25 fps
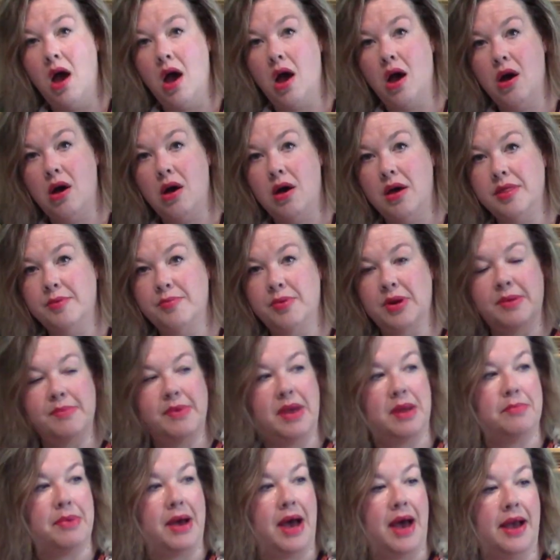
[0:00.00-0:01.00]
on the
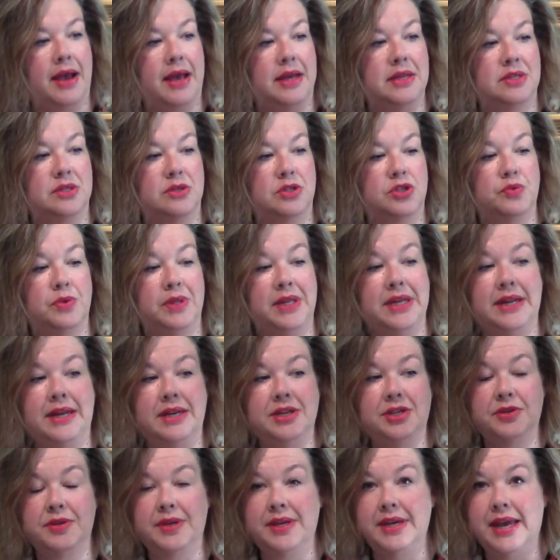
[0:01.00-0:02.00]
pre-made bag, and so it's really
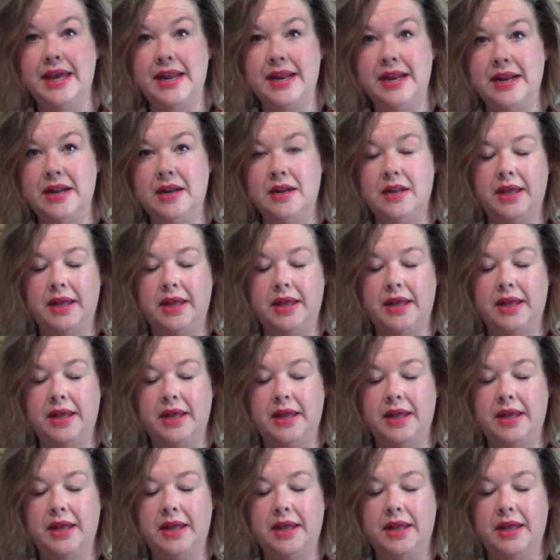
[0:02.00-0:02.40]
nice. You can get it in